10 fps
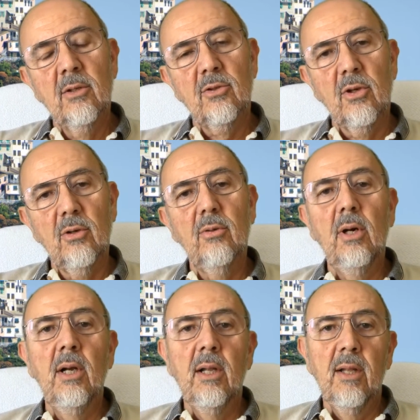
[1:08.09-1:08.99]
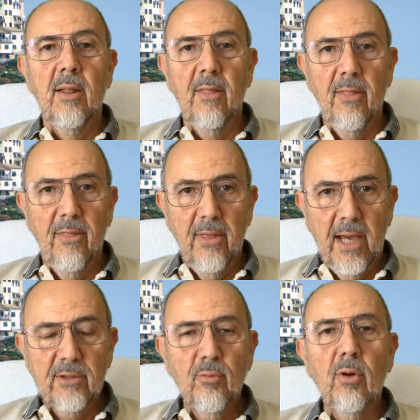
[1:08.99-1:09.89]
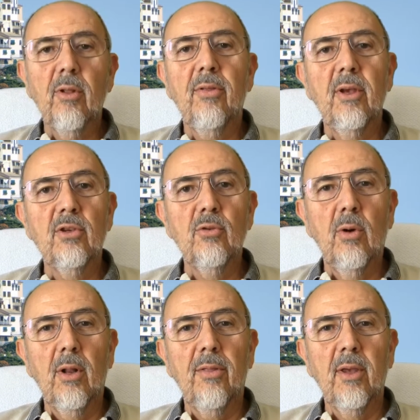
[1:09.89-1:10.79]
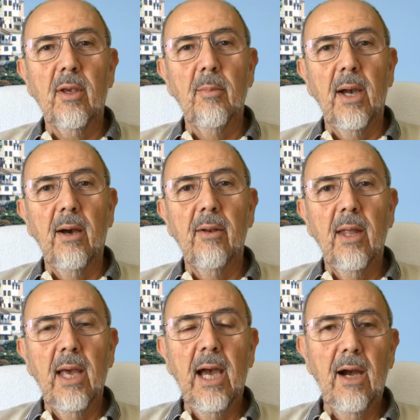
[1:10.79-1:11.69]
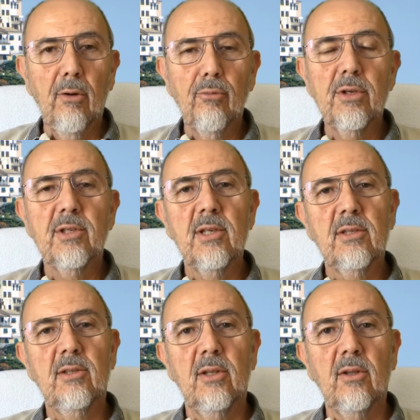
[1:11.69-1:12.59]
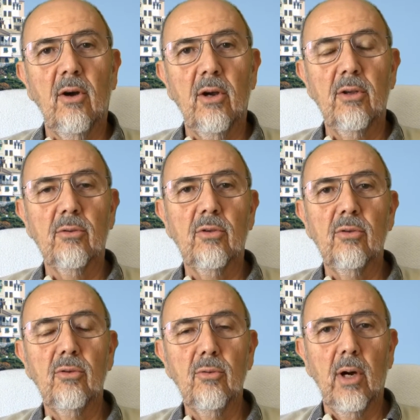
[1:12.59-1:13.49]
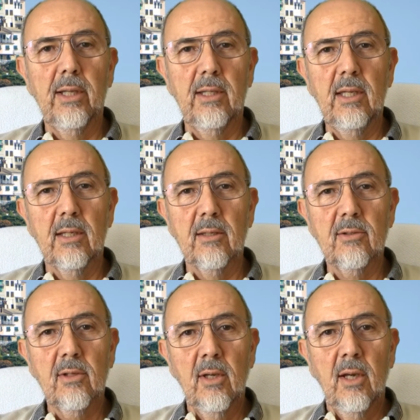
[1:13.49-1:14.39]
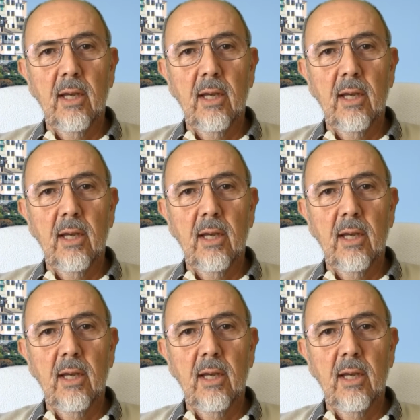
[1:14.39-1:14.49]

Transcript: So that's one of the things you want to think about. How resistant are you to new ideas?